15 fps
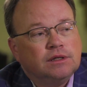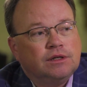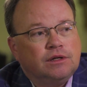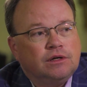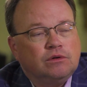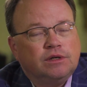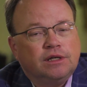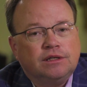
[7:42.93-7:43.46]
You
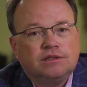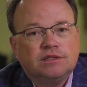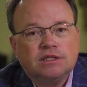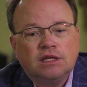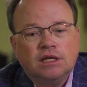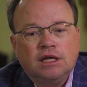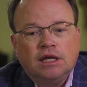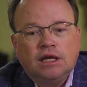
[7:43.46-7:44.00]
know,
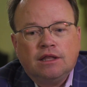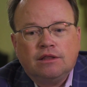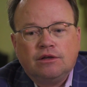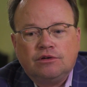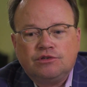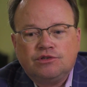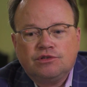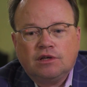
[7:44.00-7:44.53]
it's
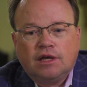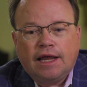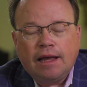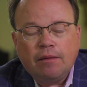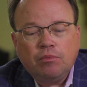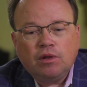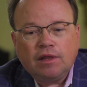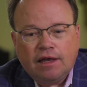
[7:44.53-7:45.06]
there's
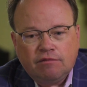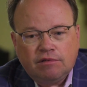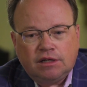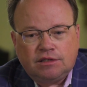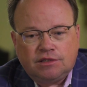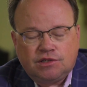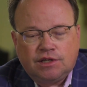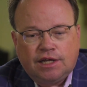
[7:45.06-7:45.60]
ample
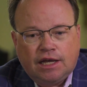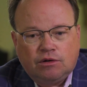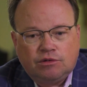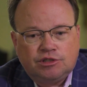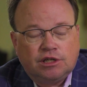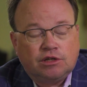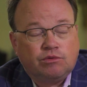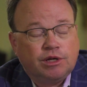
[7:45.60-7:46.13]
evidence now, a
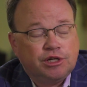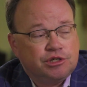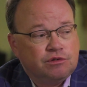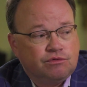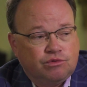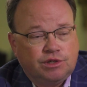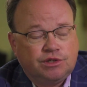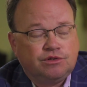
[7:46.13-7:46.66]
generation
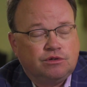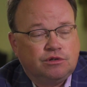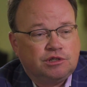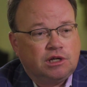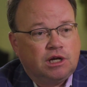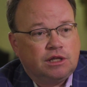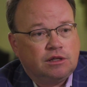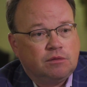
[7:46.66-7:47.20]
of research
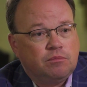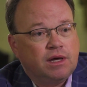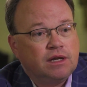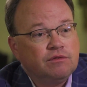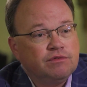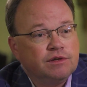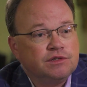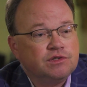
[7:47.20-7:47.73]
on the
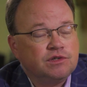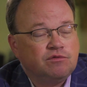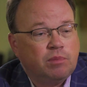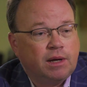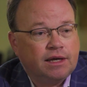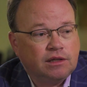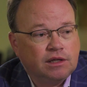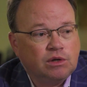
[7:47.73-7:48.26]
benefits of
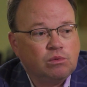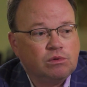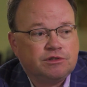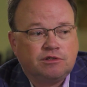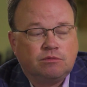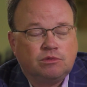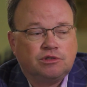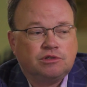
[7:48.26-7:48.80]

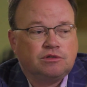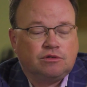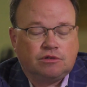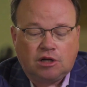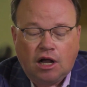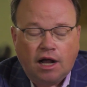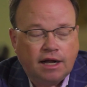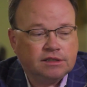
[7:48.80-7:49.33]
bilingualism, which there are
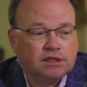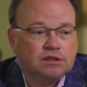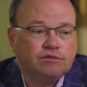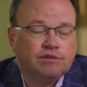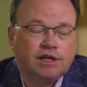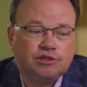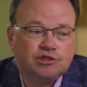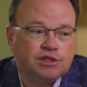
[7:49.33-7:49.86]

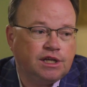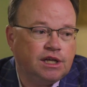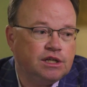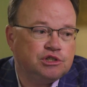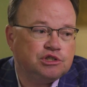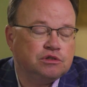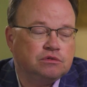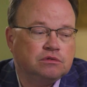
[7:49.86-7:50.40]
cognitive,
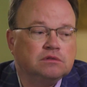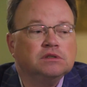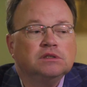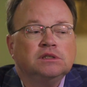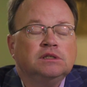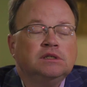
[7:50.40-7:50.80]
educational